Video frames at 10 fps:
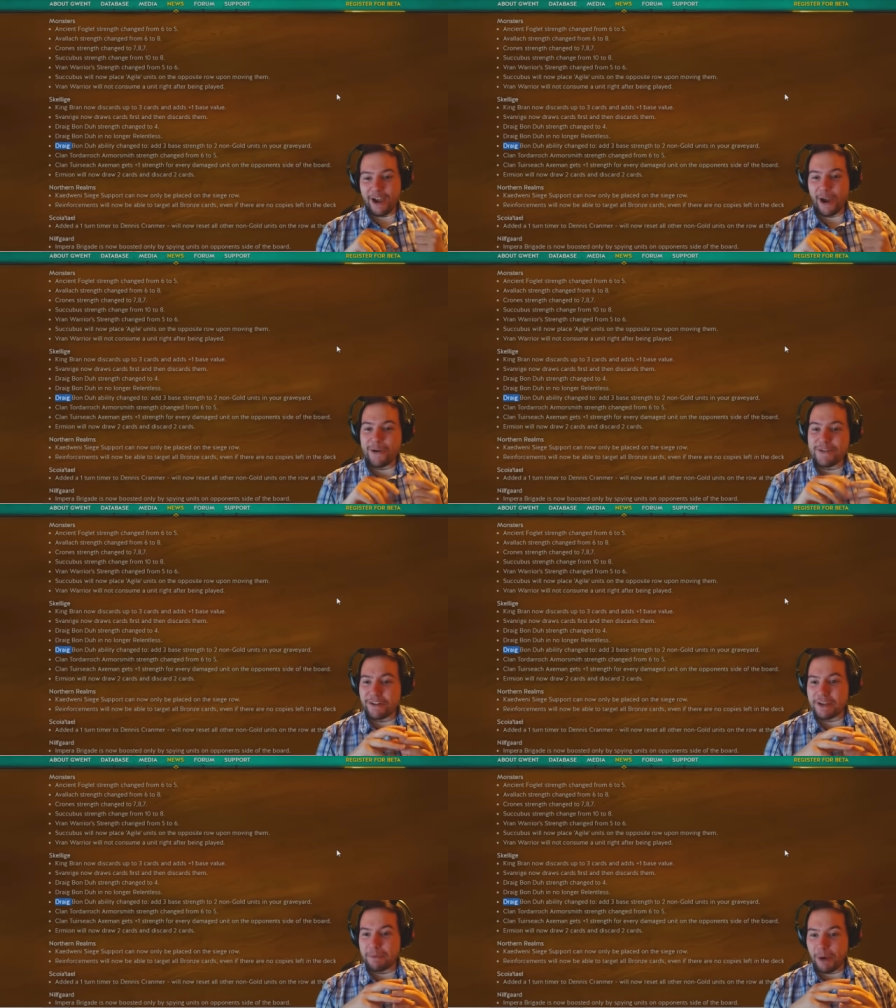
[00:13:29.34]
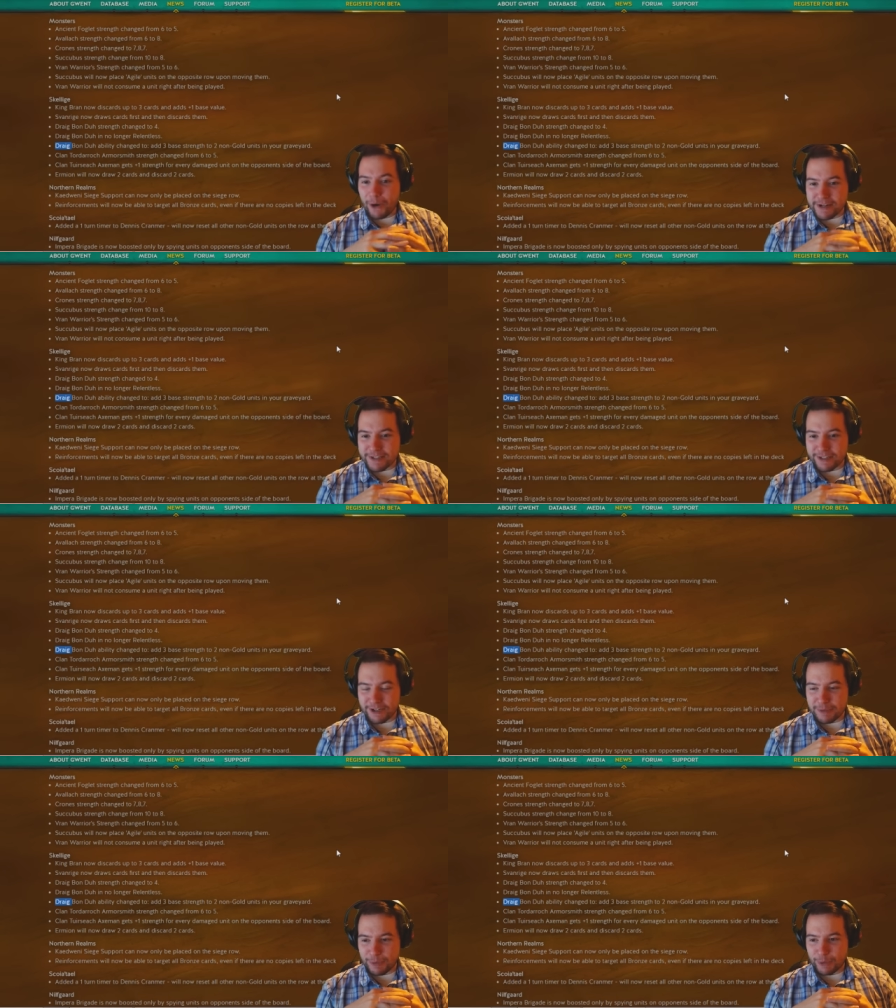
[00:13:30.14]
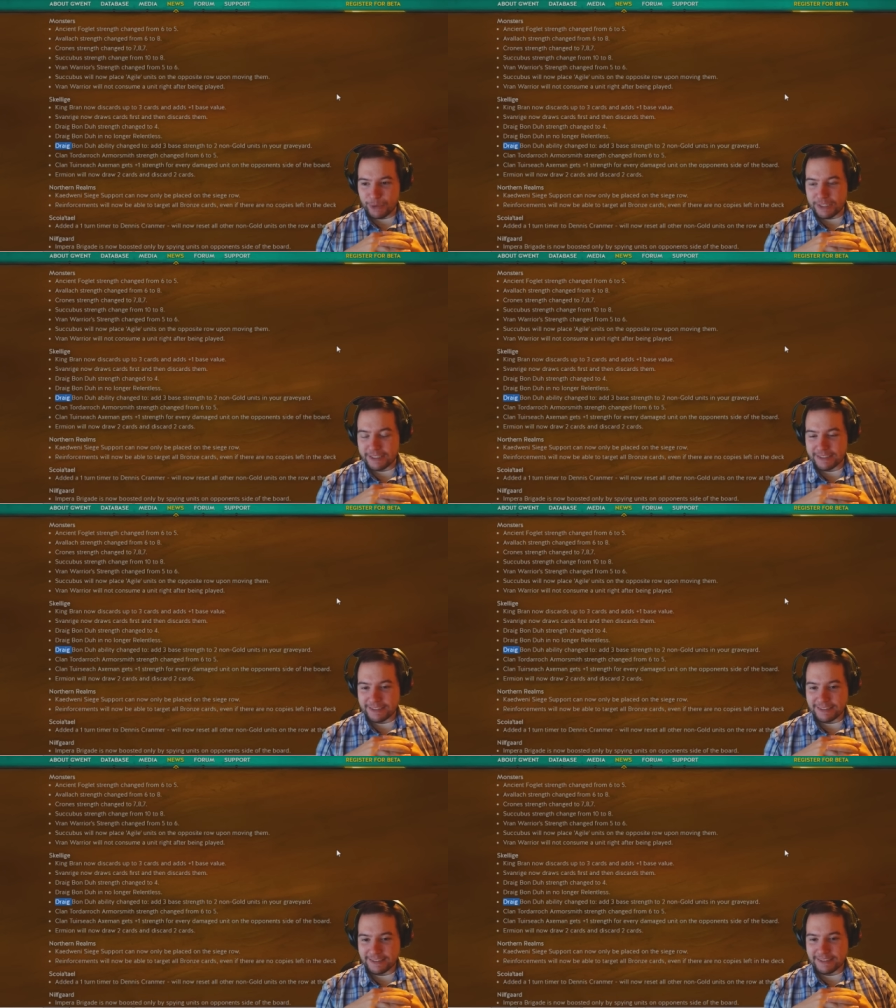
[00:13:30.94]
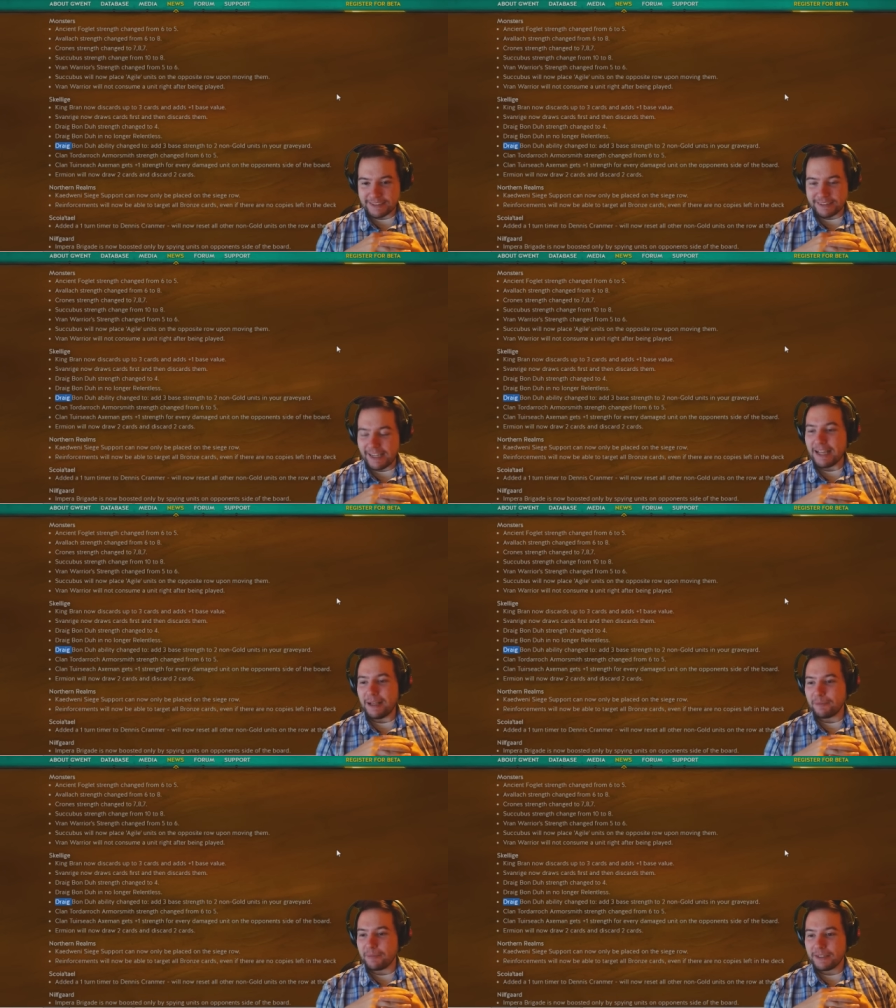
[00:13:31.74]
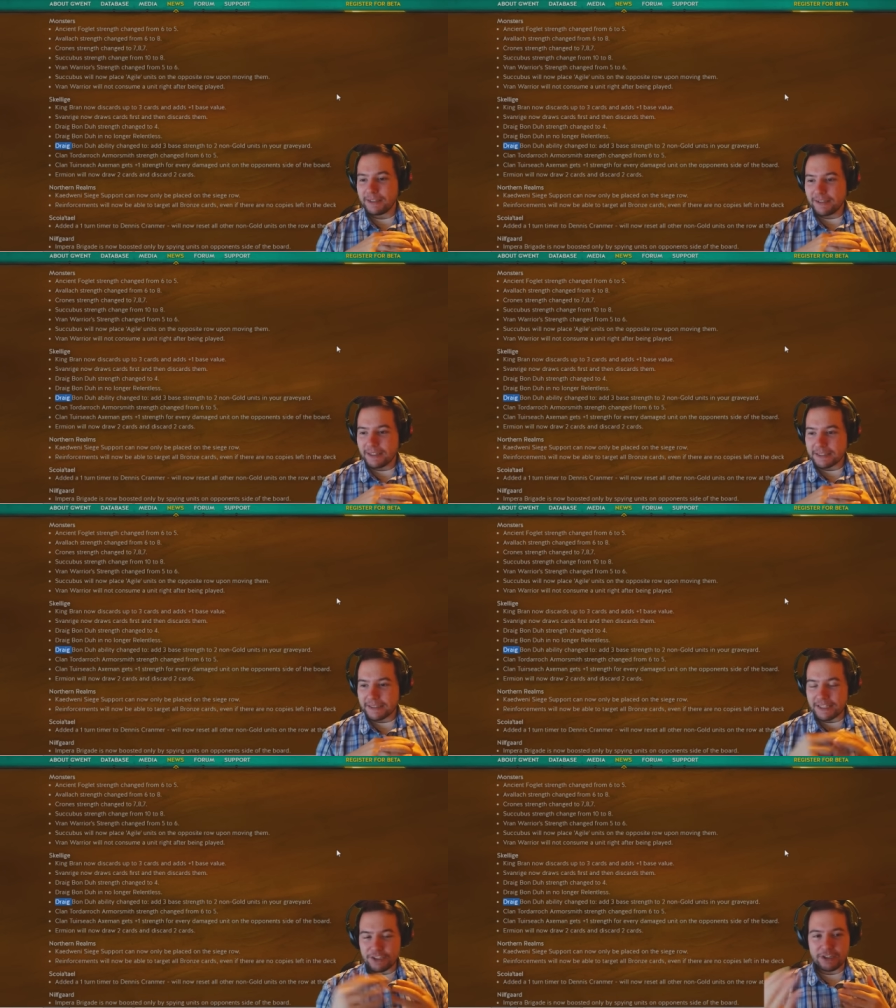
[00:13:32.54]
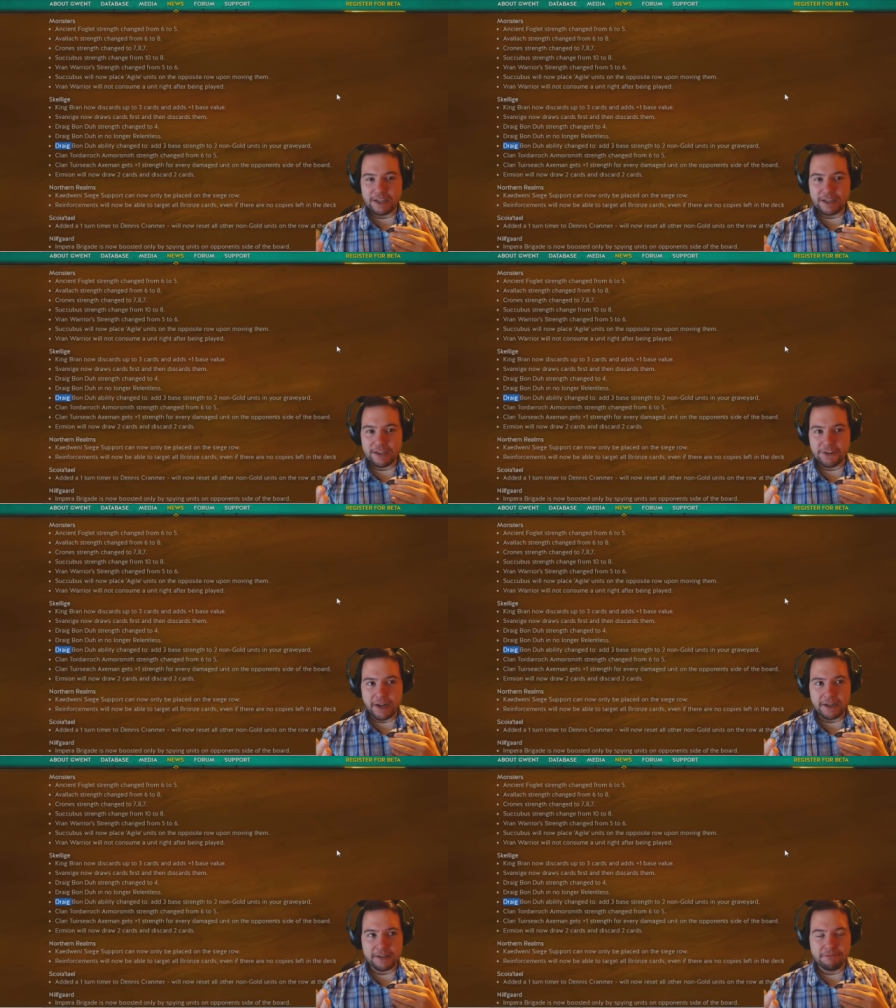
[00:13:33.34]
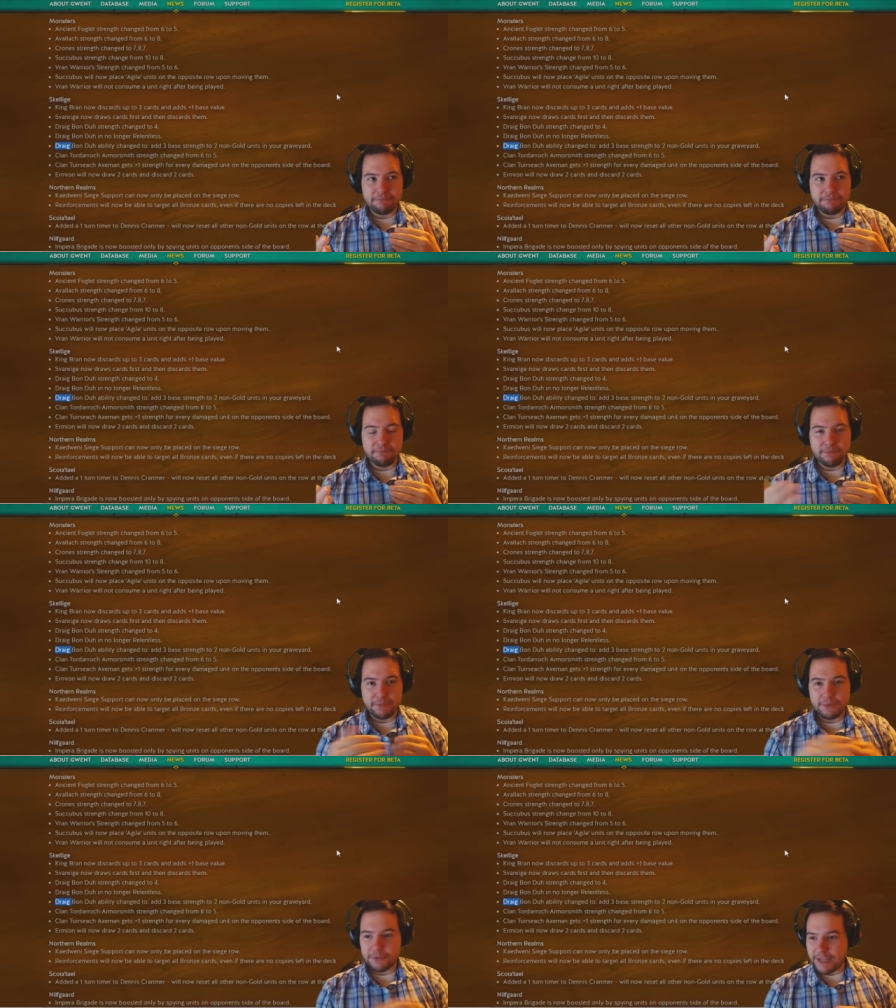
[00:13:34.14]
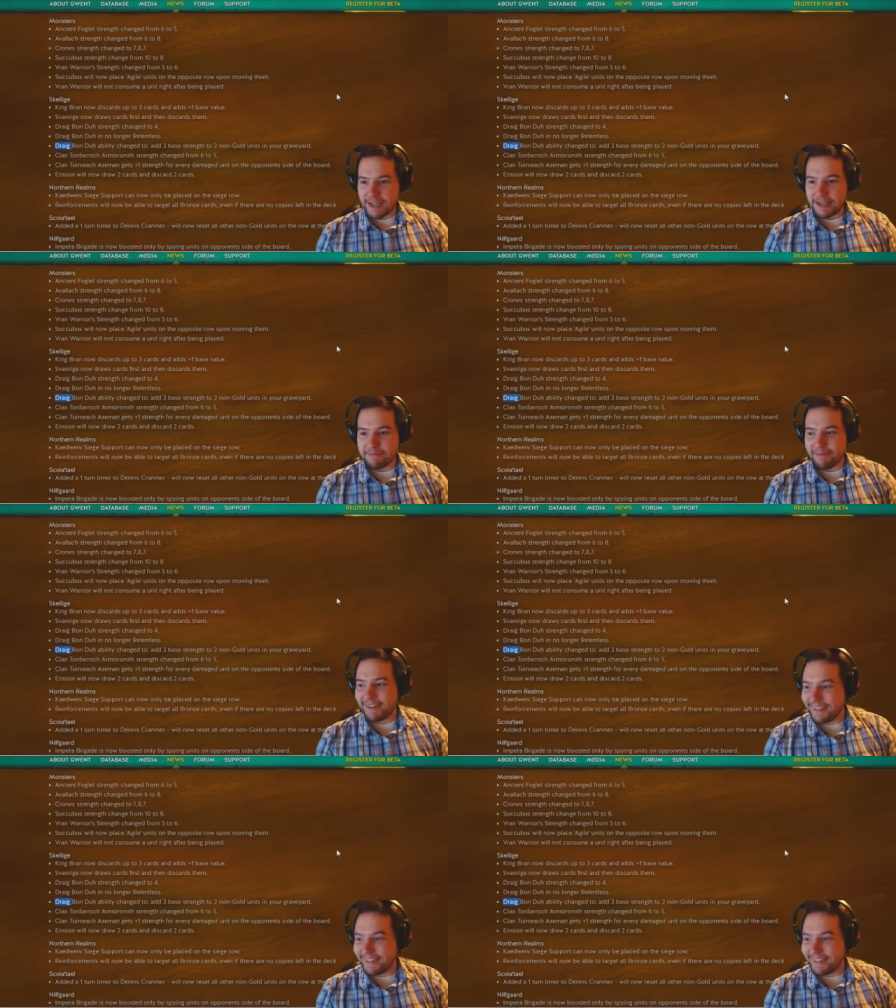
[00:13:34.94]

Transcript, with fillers: Only on the opponent's side of the board. Damn. That's going to create... Damn.